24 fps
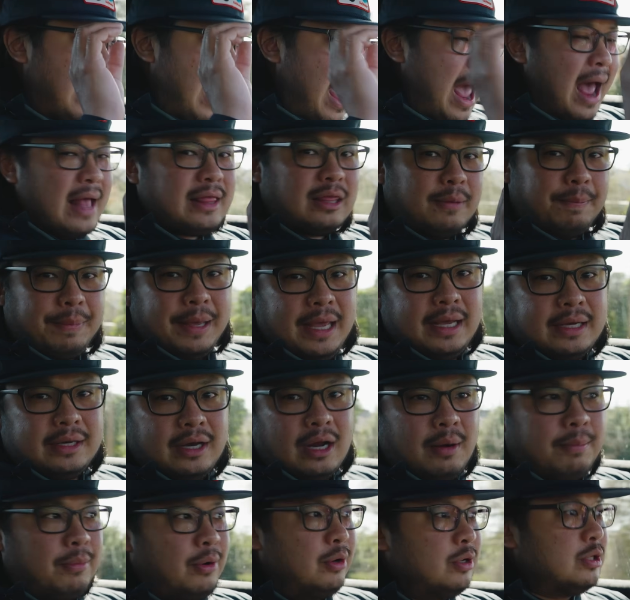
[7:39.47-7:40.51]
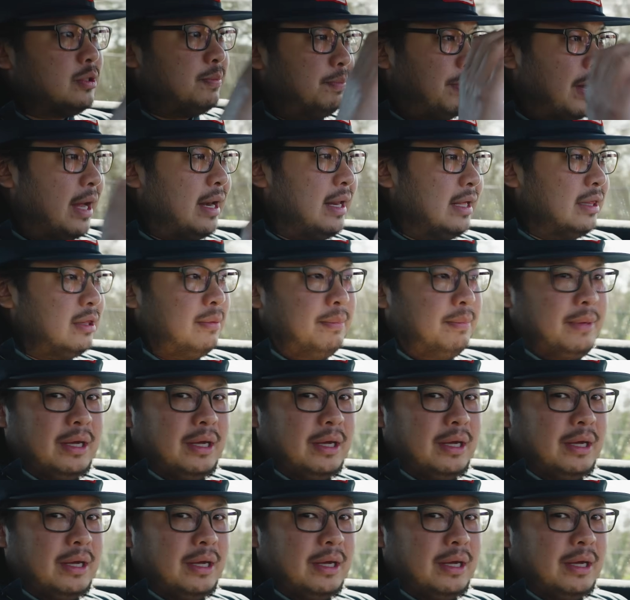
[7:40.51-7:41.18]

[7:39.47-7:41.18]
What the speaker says: at the peak numbers, but in the